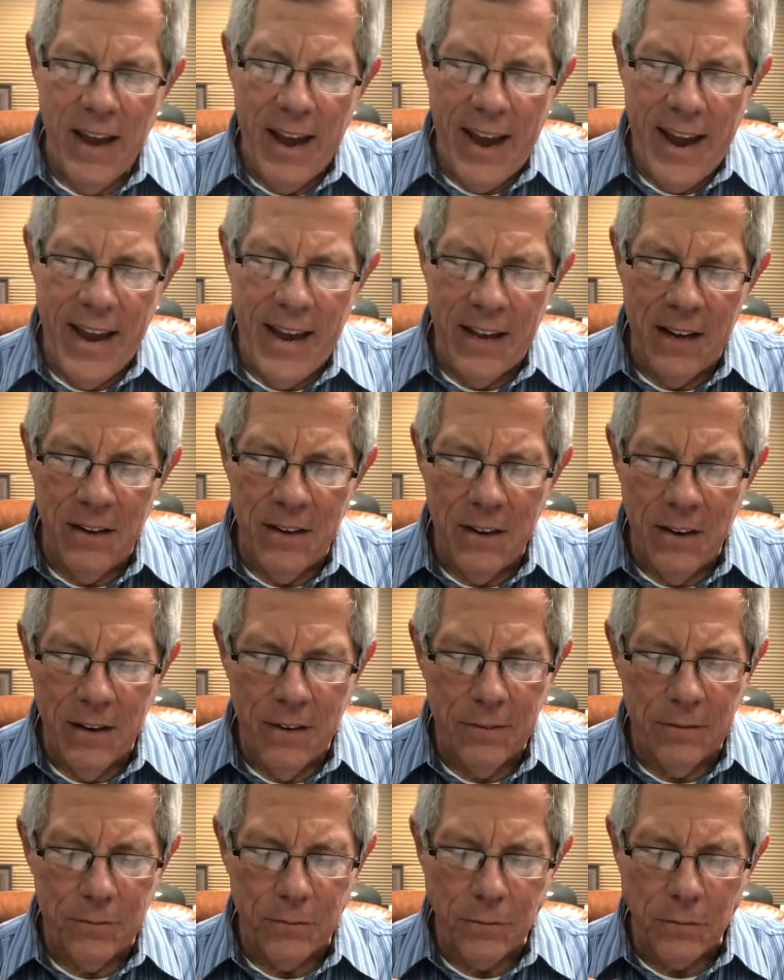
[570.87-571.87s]
And
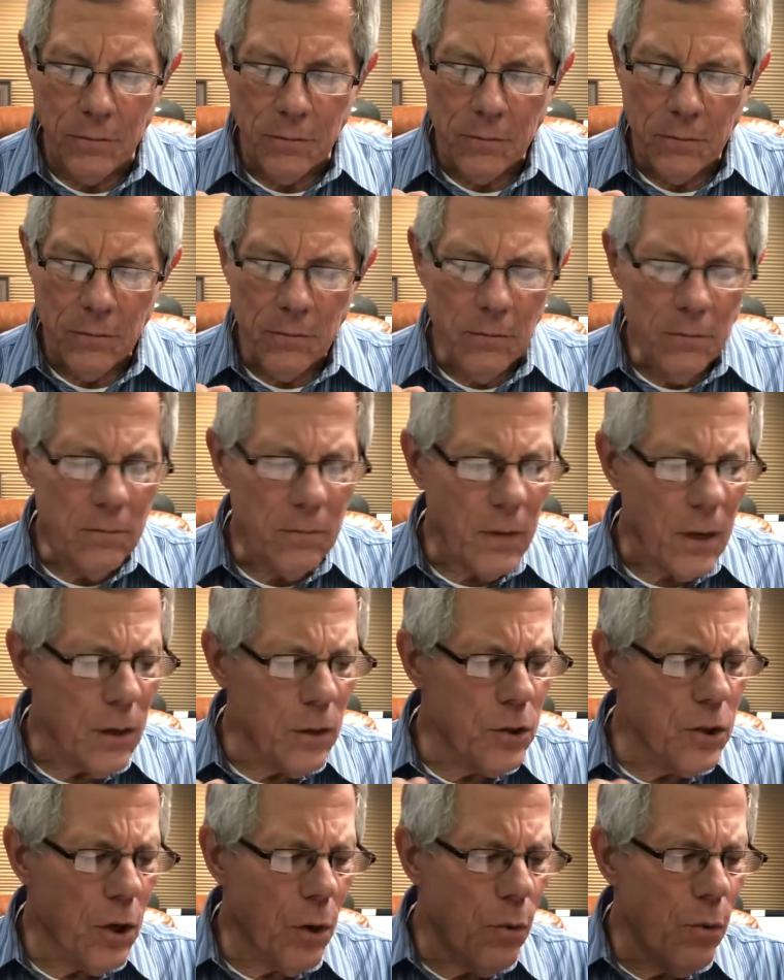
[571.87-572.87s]

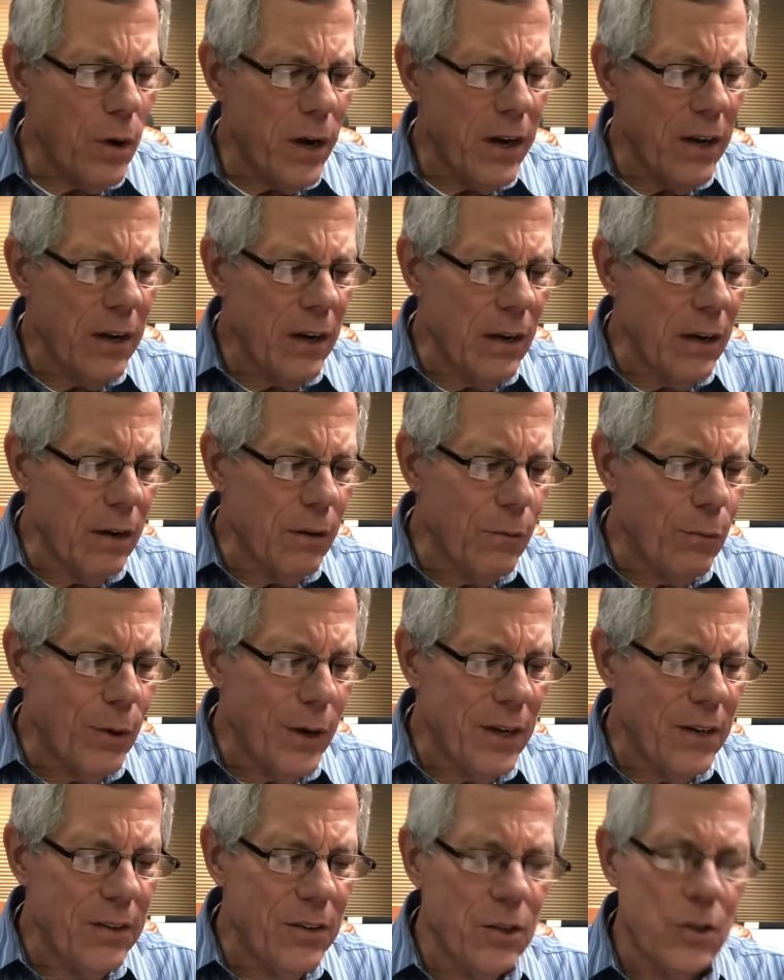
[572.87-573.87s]
so what,
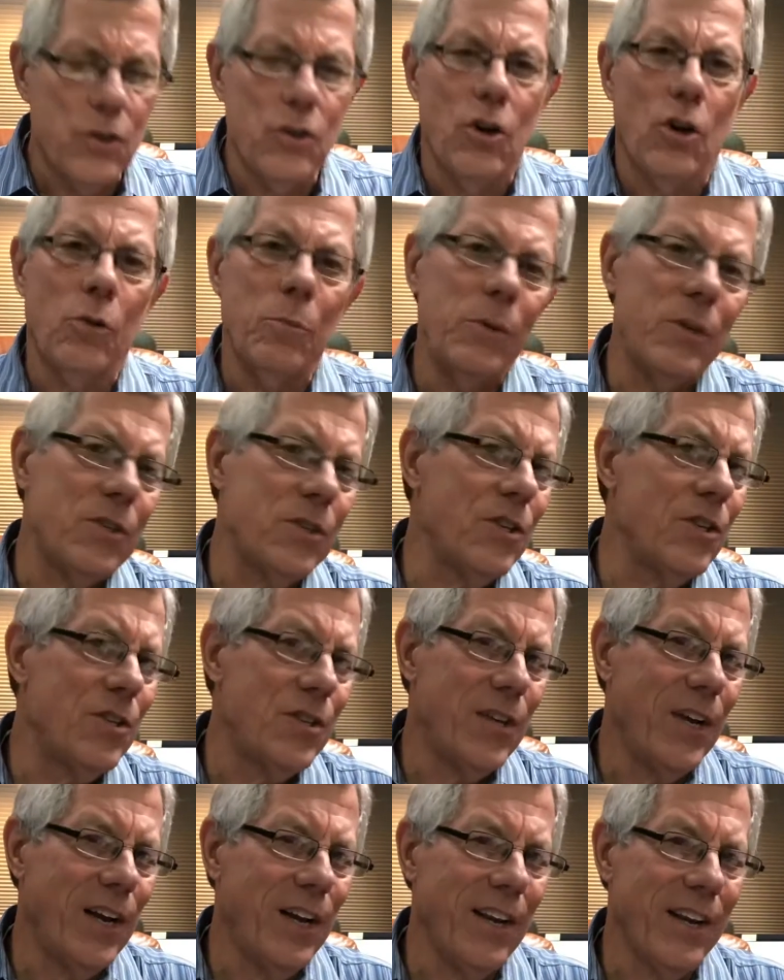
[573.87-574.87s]
what the psalmist is
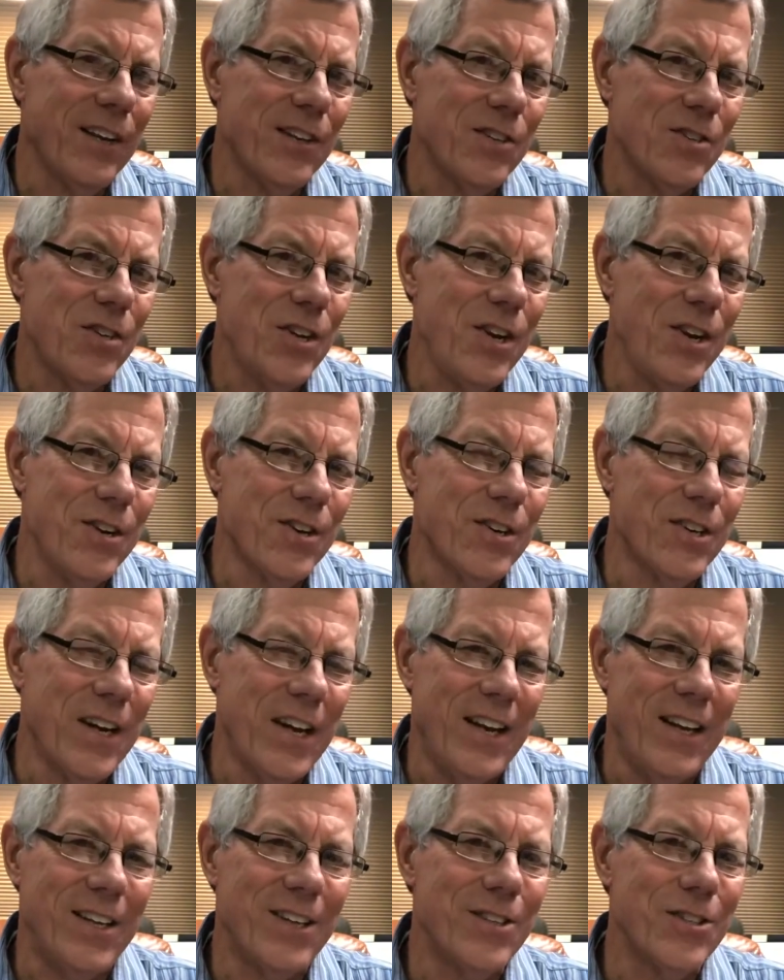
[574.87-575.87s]
telling us here
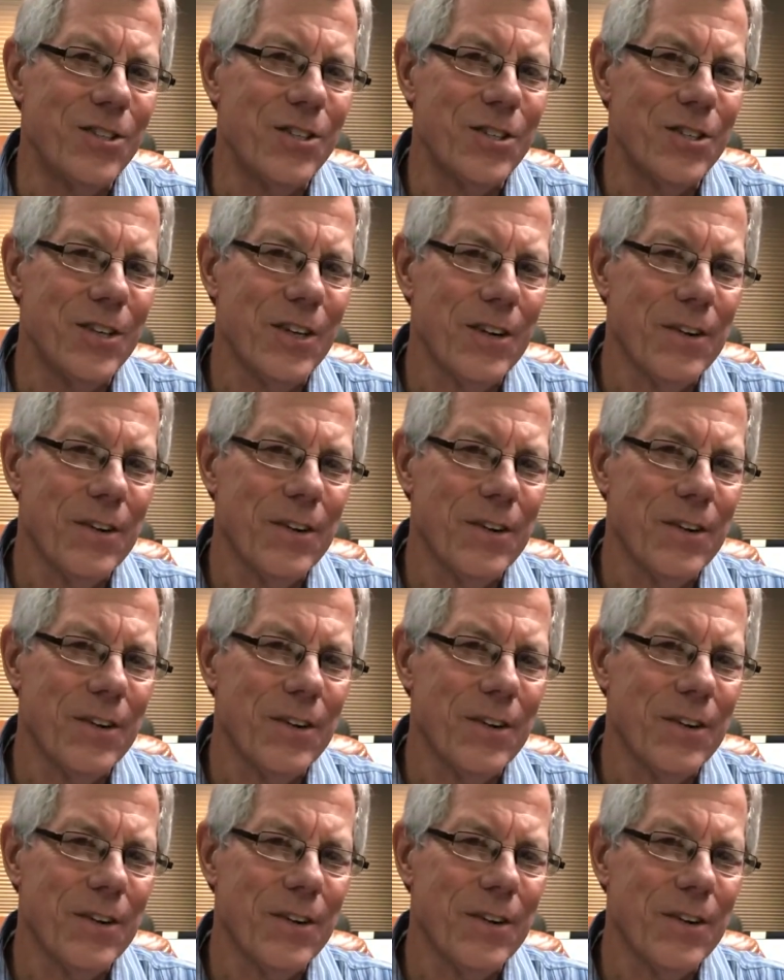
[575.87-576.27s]
is